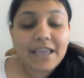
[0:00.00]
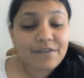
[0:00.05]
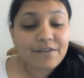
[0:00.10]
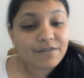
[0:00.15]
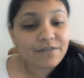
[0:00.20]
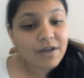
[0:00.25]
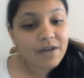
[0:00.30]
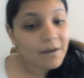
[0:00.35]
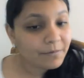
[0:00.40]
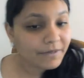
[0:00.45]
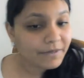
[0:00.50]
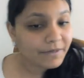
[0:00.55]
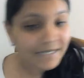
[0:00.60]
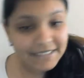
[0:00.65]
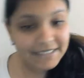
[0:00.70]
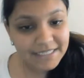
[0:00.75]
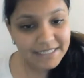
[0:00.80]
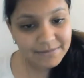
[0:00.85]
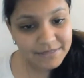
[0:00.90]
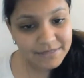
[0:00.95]
if a
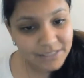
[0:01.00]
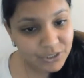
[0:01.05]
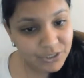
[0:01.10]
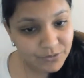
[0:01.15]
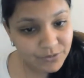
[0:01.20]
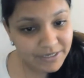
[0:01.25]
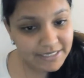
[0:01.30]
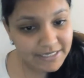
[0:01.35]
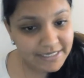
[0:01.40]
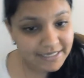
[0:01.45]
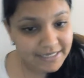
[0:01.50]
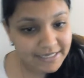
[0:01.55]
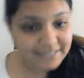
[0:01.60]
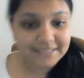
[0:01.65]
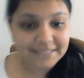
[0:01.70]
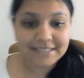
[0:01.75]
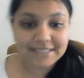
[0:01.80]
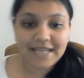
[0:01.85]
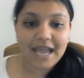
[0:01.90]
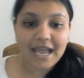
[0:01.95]
company deems an
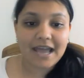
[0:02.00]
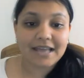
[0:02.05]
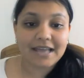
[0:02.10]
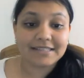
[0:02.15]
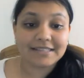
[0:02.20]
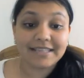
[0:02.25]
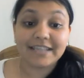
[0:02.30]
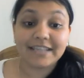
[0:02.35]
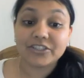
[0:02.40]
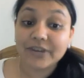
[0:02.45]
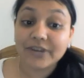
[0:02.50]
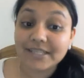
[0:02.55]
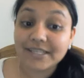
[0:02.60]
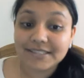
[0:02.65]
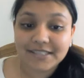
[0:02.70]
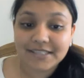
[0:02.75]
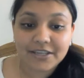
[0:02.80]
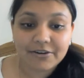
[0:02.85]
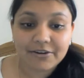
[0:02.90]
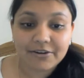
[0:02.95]
ingredient as a
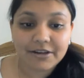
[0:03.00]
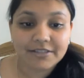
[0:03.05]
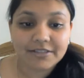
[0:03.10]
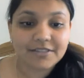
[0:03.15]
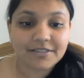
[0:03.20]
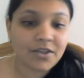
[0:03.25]
trade secret.